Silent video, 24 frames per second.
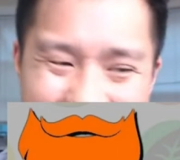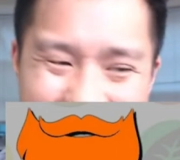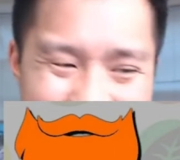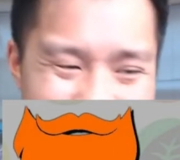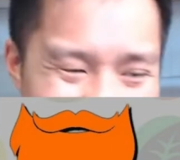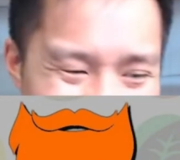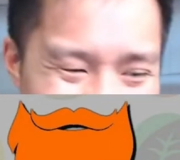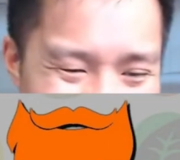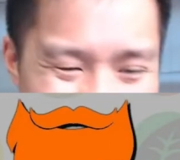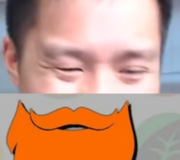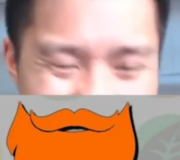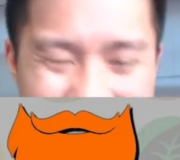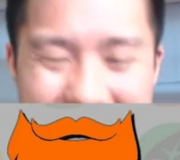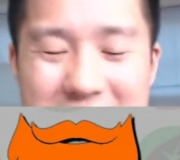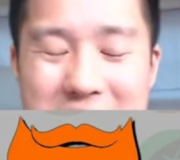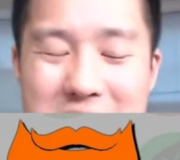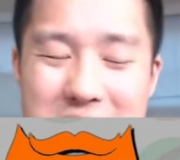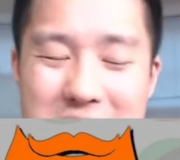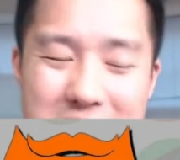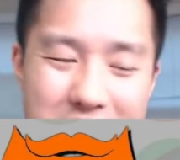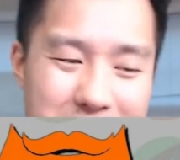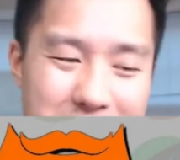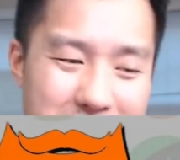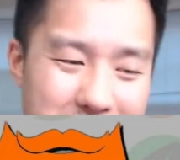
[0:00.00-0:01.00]

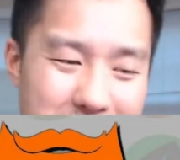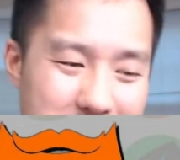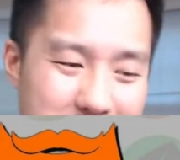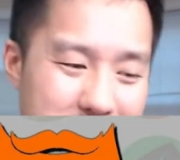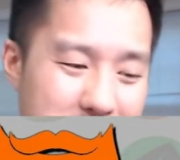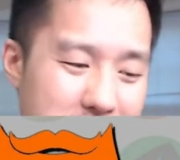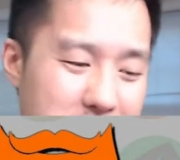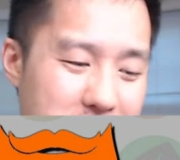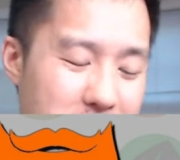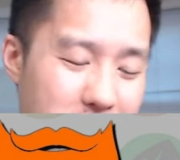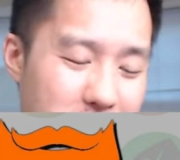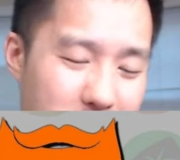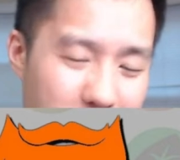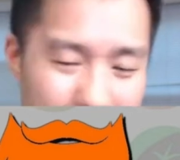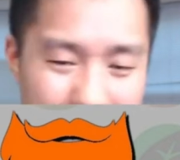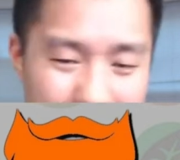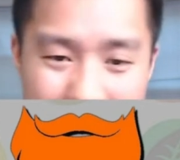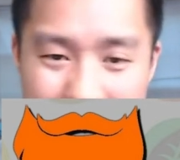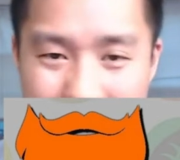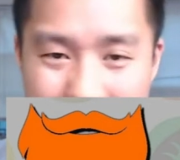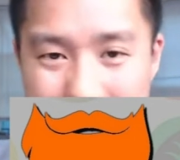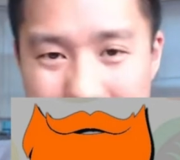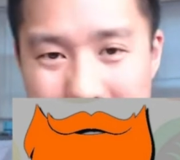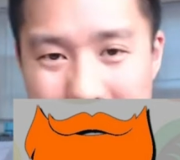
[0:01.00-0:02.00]
if you have, are
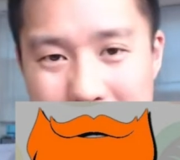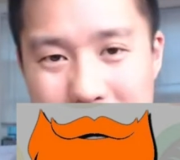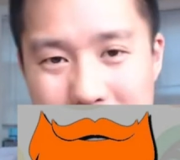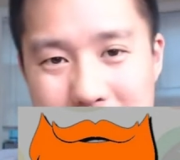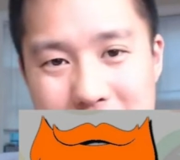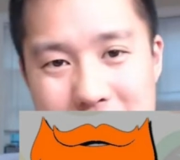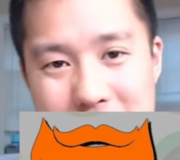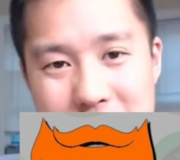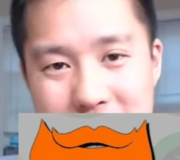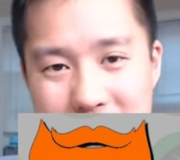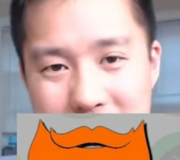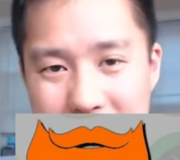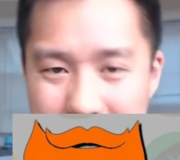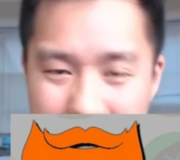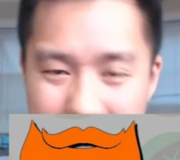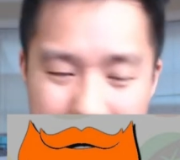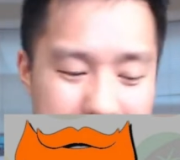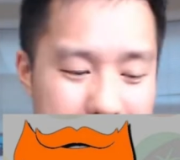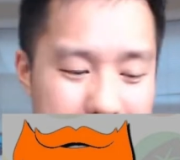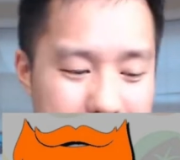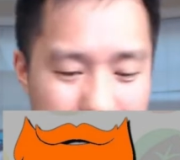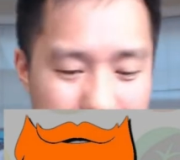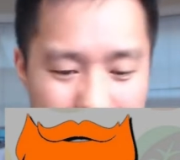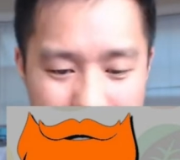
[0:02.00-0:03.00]
not familiar with his channel,
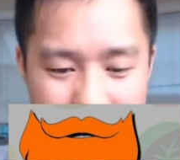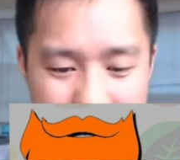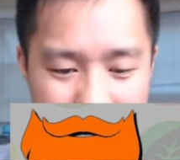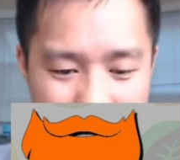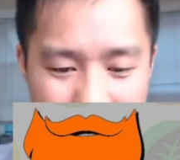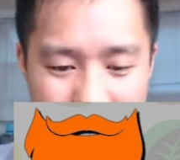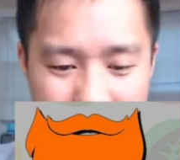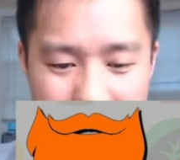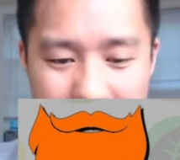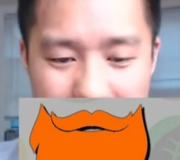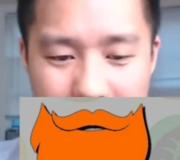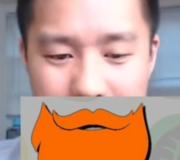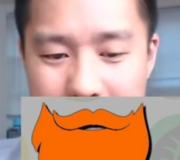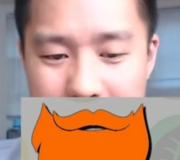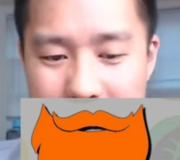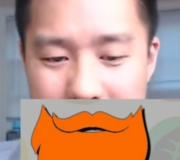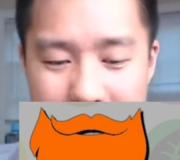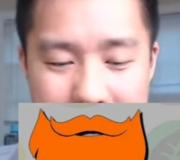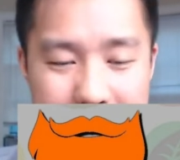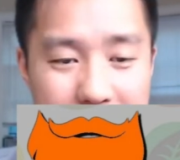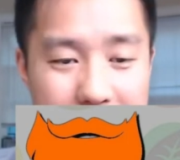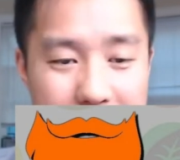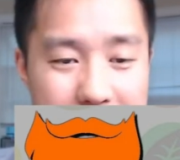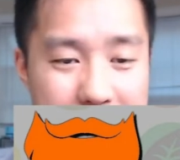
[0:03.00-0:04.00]
definitely go check it out. He has
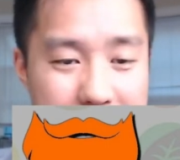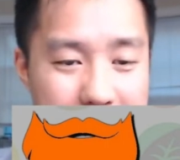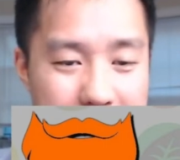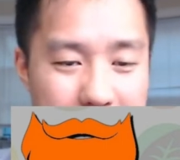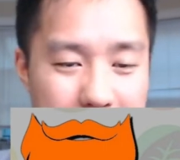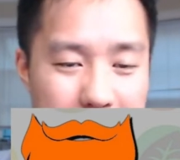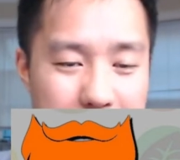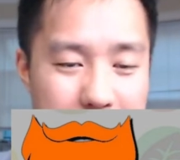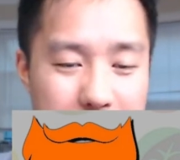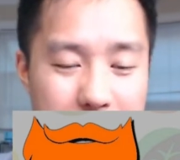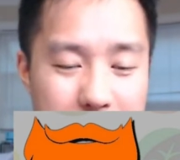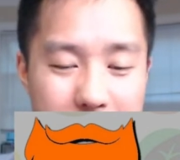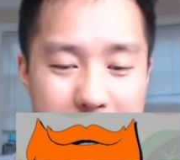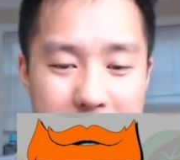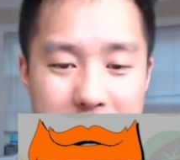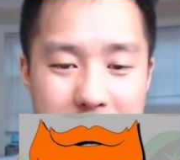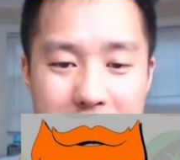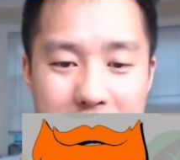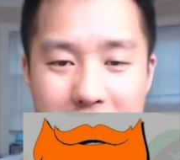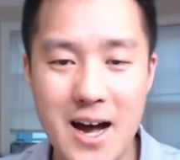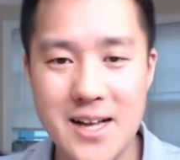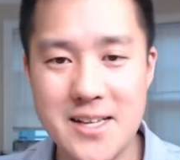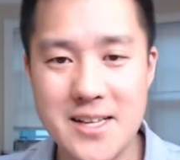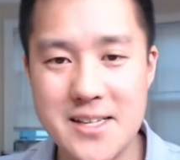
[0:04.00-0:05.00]
tons of great
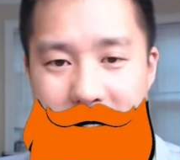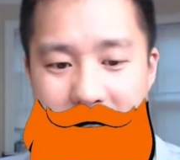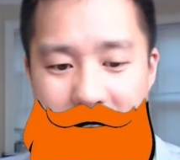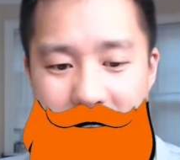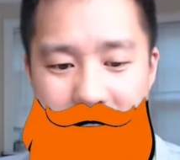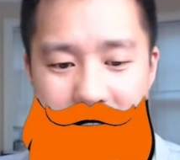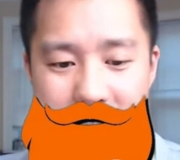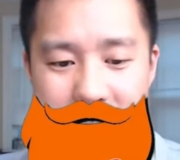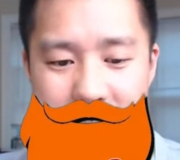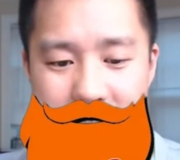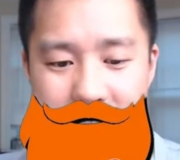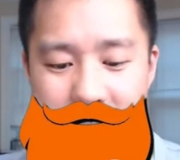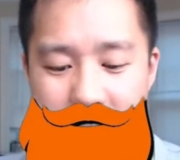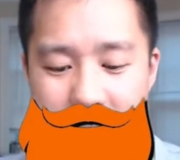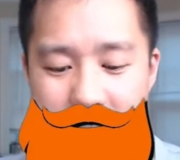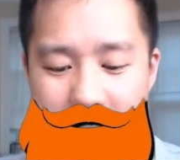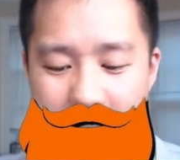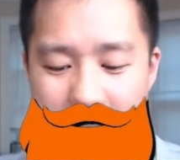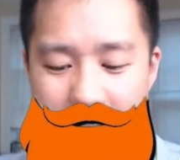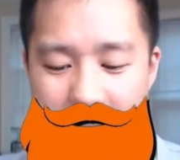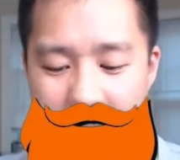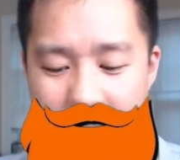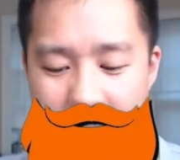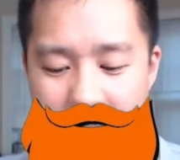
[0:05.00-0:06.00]
content.
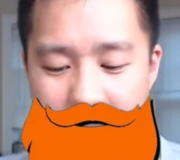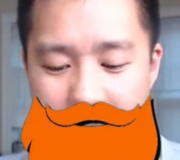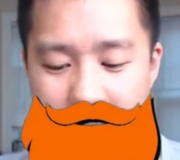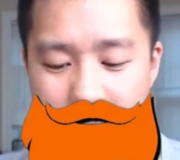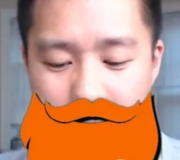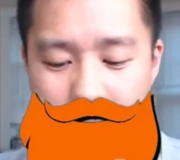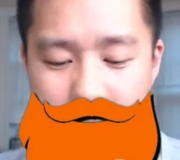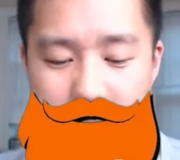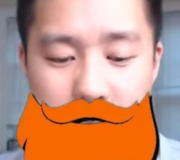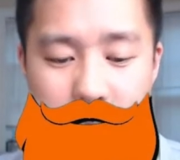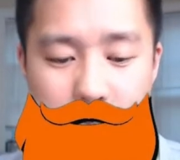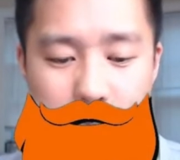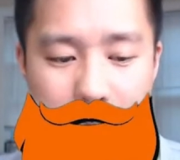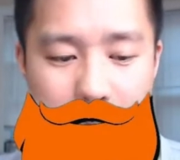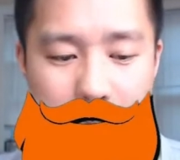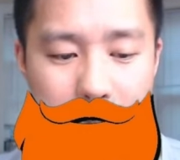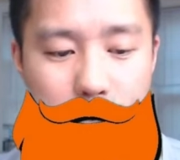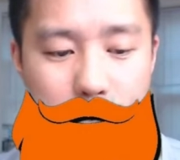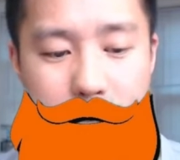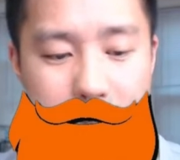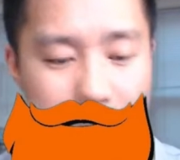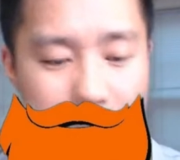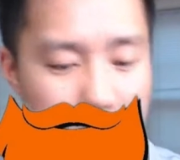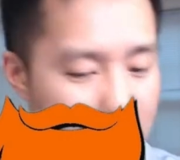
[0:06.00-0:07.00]
And for this
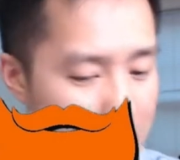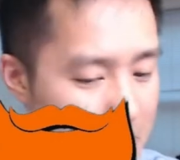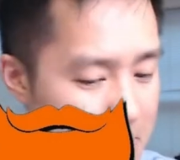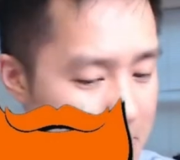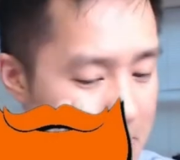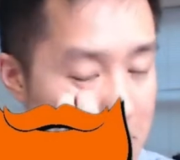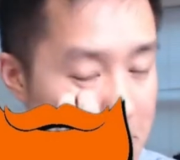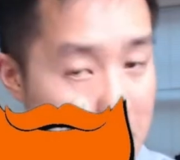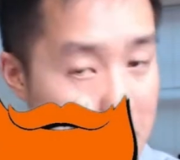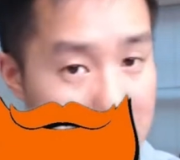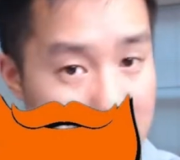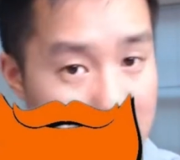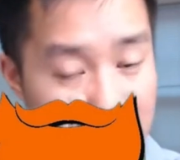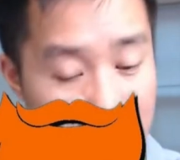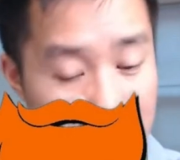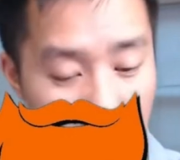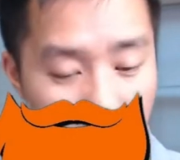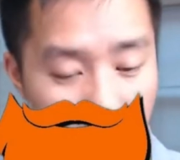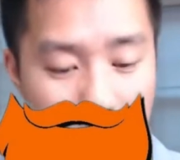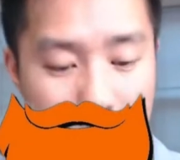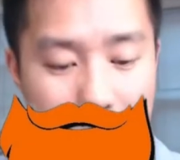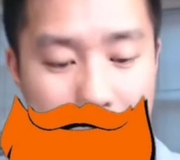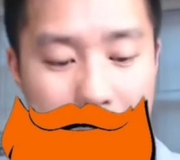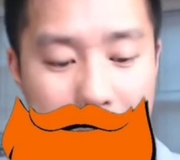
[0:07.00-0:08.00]
round, we are doing
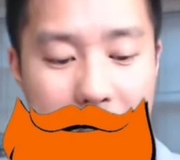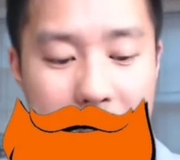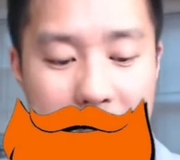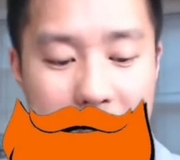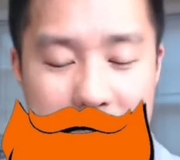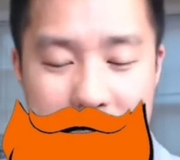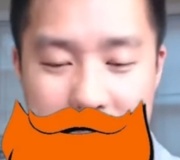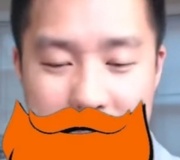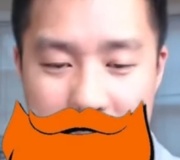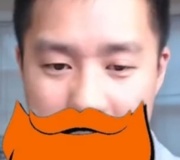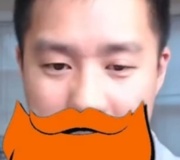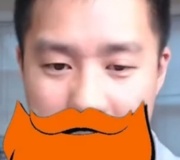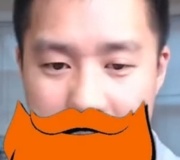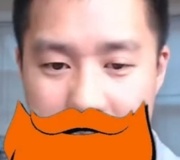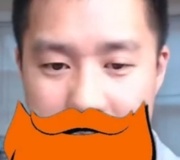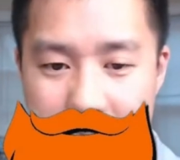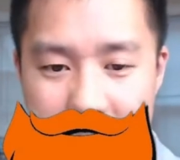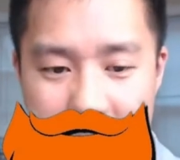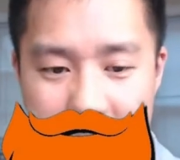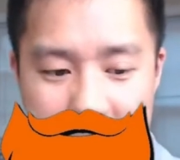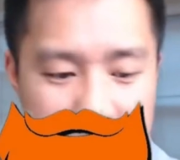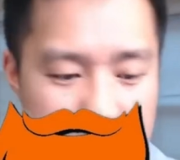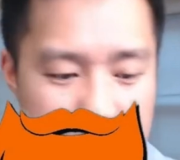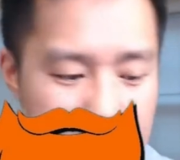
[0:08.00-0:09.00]
four packs of
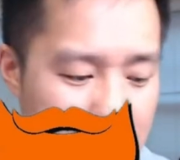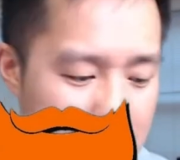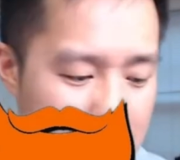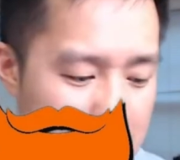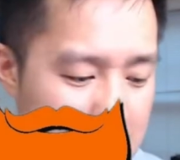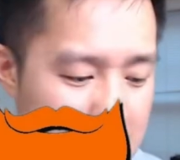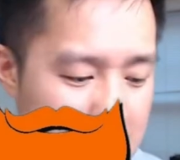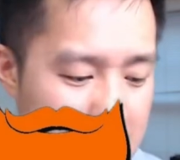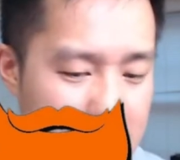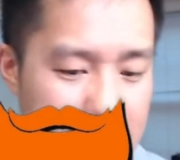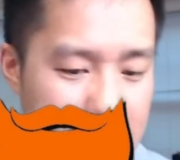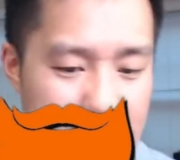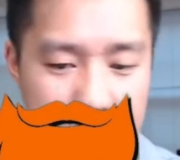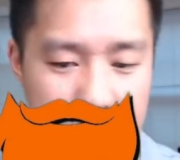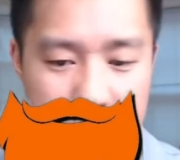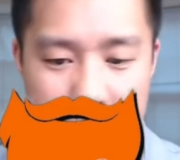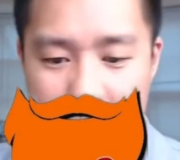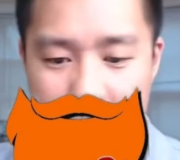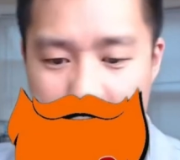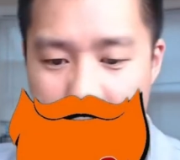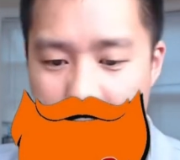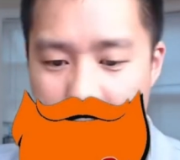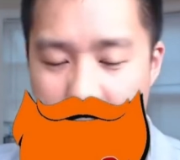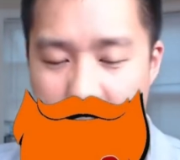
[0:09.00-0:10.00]
Team Up.
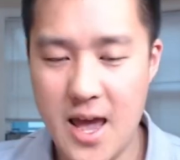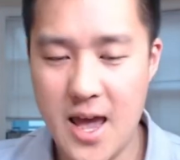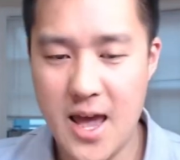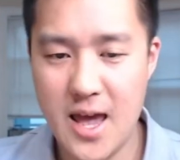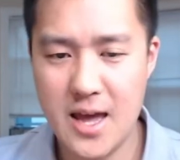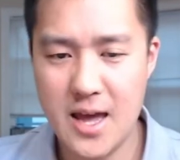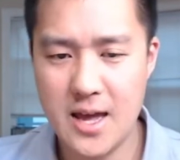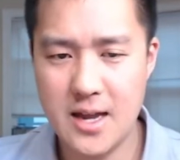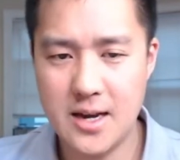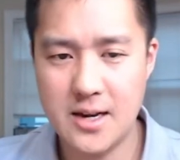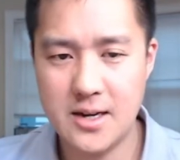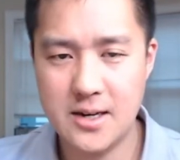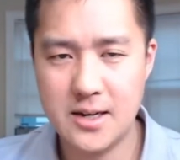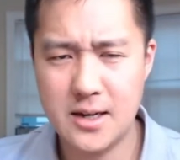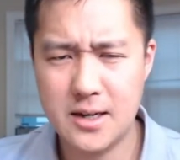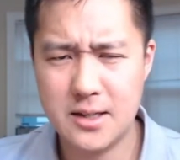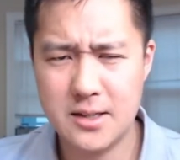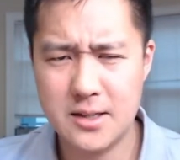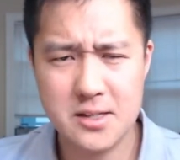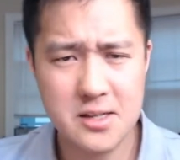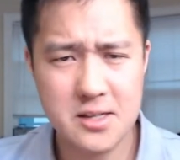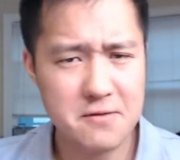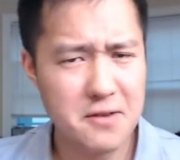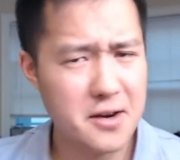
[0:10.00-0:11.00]
And uh,
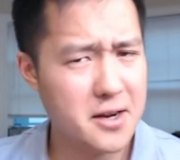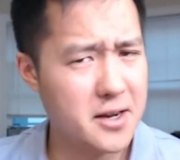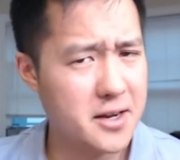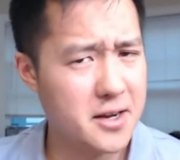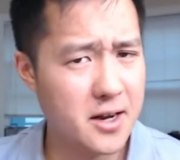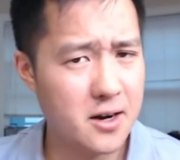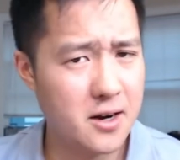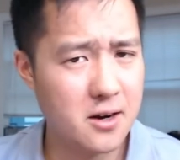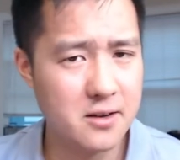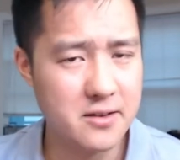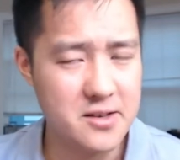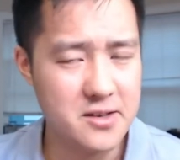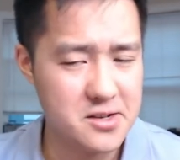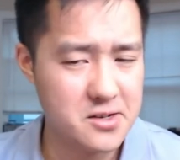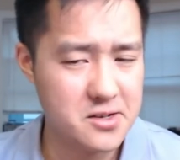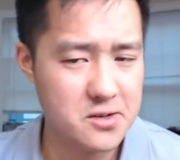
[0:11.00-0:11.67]
let's see if I can get all this.